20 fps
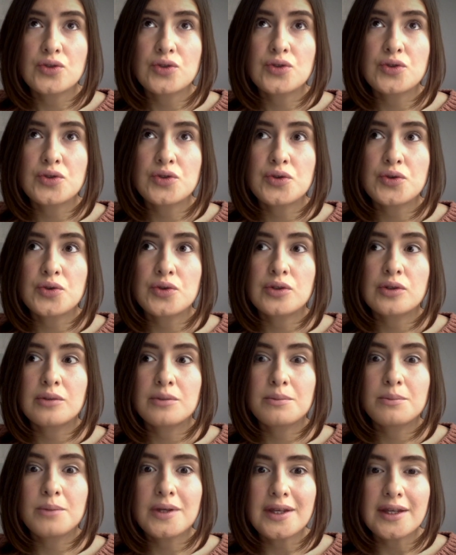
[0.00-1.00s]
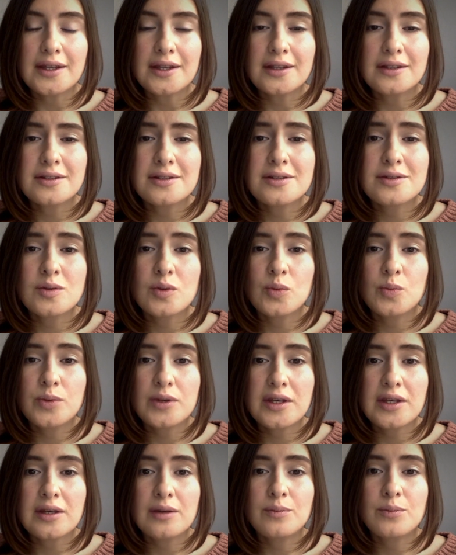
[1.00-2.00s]
to be
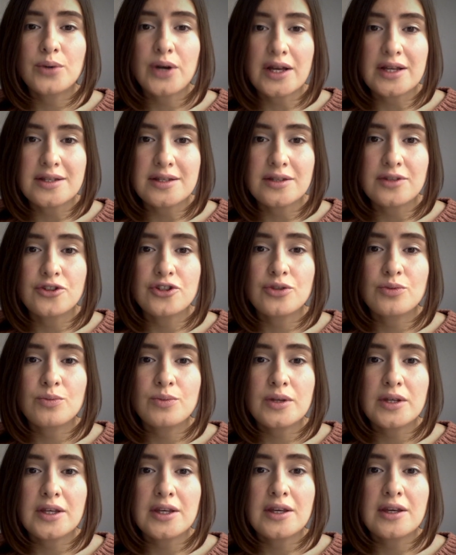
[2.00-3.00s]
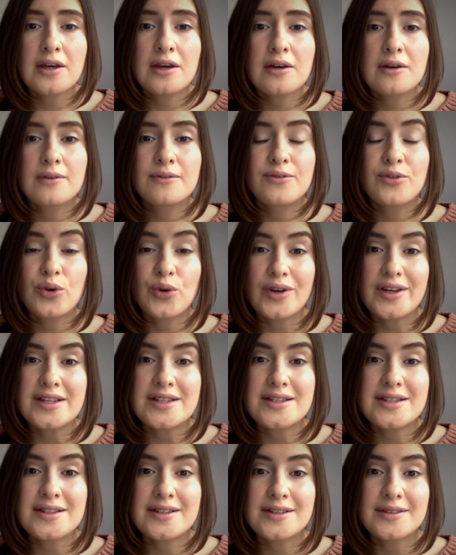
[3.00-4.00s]
present, to be
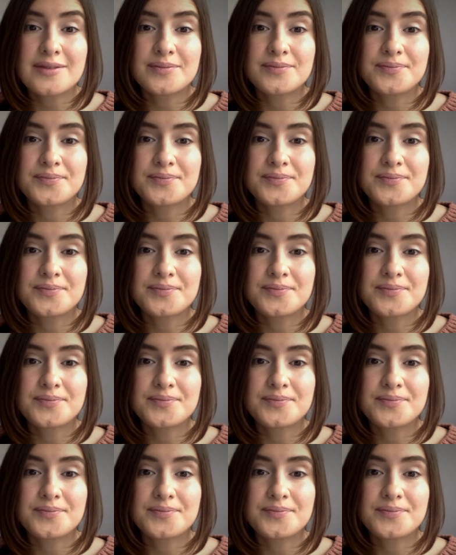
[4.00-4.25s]
voiced.